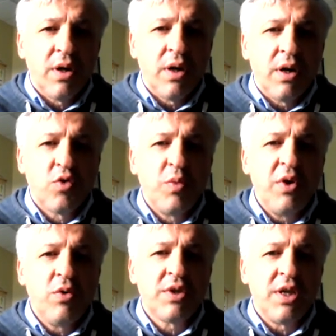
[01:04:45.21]
to
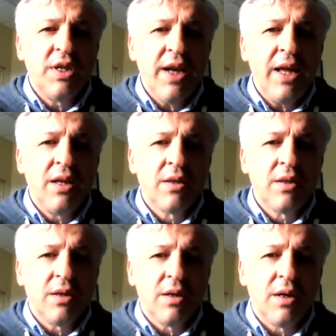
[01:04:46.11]
be used in
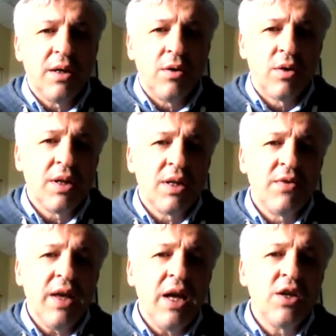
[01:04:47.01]
training or
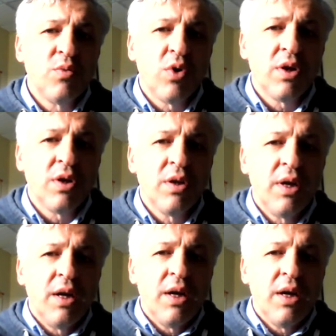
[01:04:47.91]
classification model.